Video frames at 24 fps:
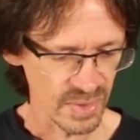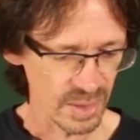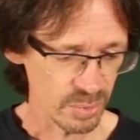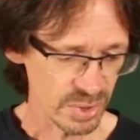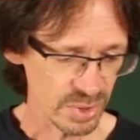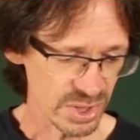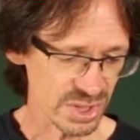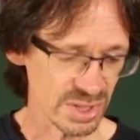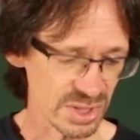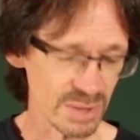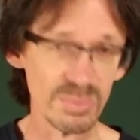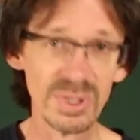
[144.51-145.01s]

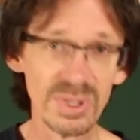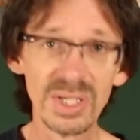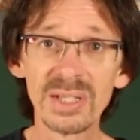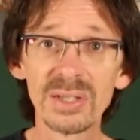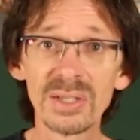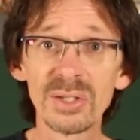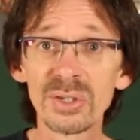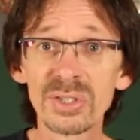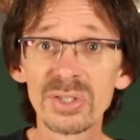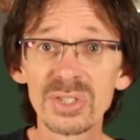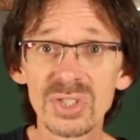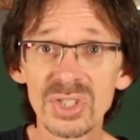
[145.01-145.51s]
which to me
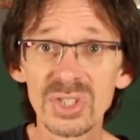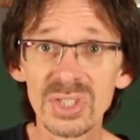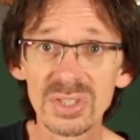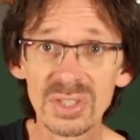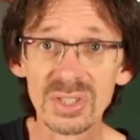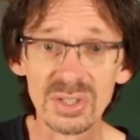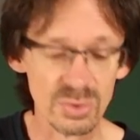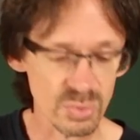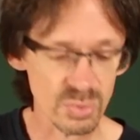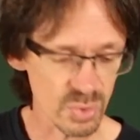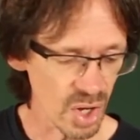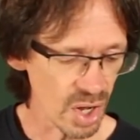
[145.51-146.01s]
looks
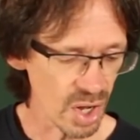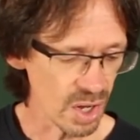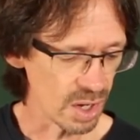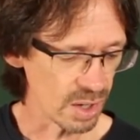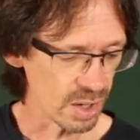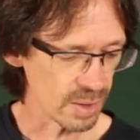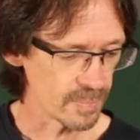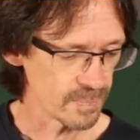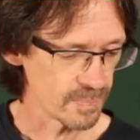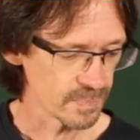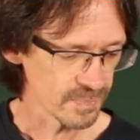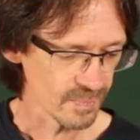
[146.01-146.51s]
just as
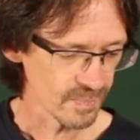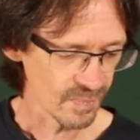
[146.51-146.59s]
wrong.